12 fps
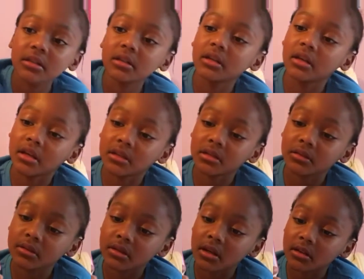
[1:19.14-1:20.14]
Yeah, so
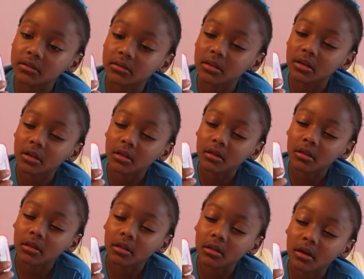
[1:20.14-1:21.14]
it's on the
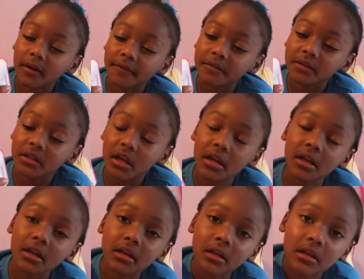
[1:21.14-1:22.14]
left
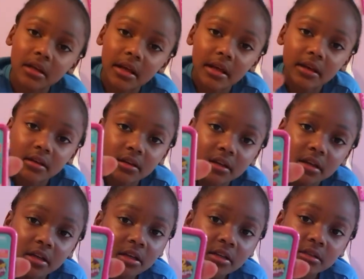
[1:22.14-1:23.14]
side. Yeah.
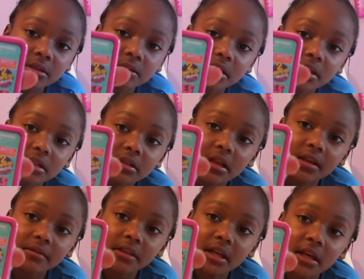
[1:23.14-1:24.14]
So it's on the
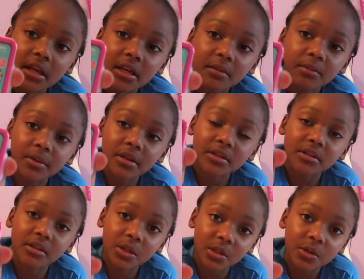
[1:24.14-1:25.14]
left side, but
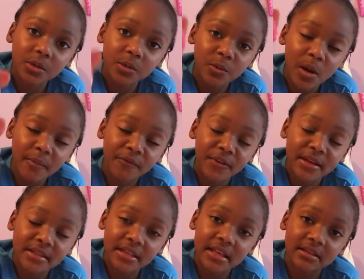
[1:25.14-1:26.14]
to you, I'm
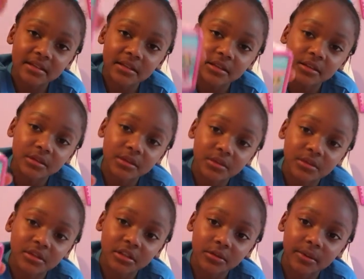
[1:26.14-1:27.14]
facing it to you, so
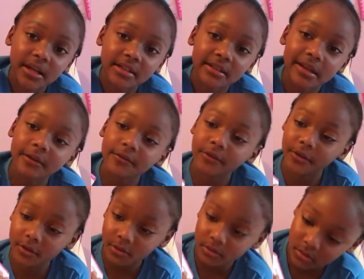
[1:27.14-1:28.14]
it's on the right side for
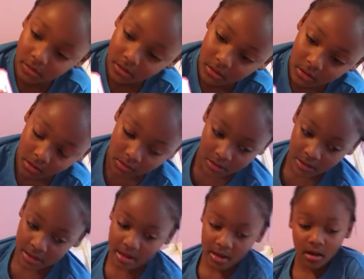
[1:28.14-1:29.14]
you. So
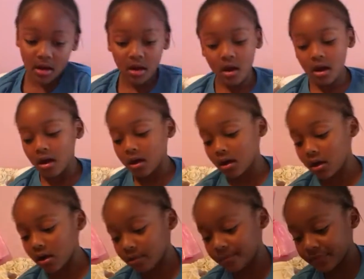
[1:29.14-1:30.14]
yeah.
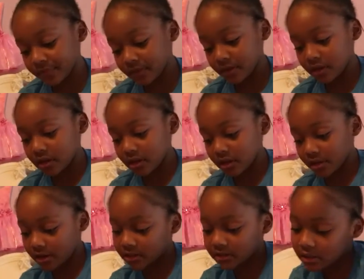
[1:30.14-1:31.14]
And
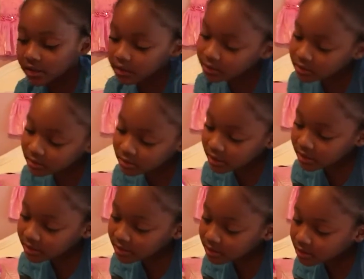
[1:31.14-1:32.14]
it
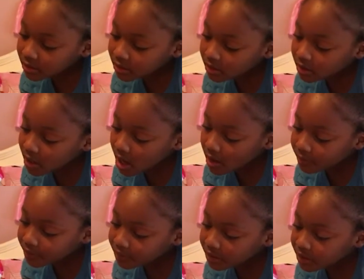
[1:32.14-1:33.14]
says
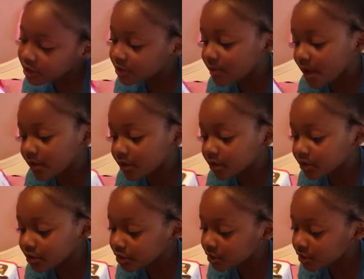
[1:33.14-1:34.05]
everything's better